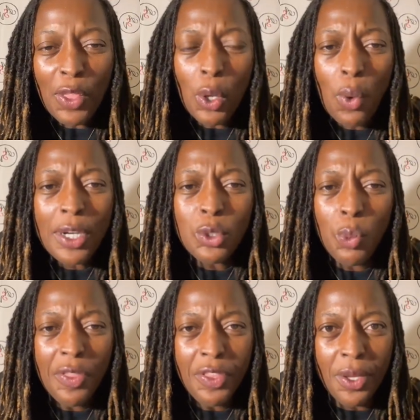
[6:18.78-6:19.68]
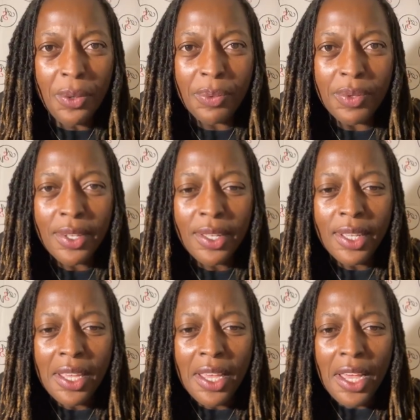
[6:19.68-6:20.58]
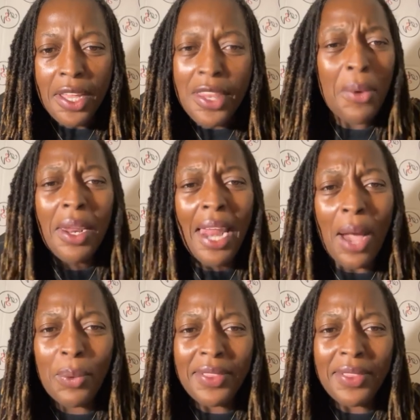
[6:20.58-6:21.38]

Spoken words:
The Lord is with you. Don't allow